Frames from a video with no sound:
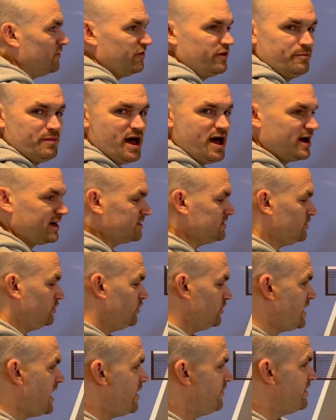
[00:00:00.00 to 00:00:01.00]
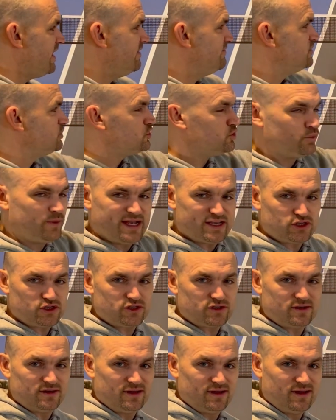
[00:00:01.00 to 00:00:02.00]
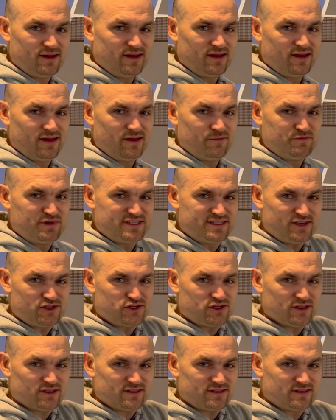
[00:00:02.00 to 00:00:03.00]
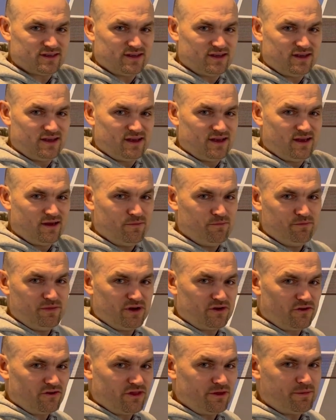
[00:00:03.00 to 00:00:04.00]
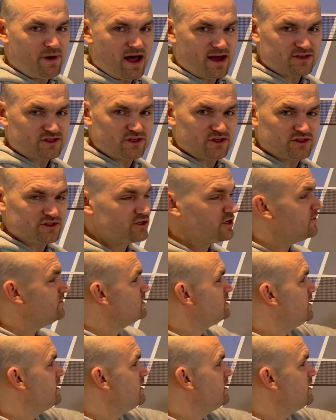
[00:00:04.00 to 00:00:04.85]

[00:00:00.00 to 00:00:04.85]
of the box. Look how they've switched positions. Middle of the box to the service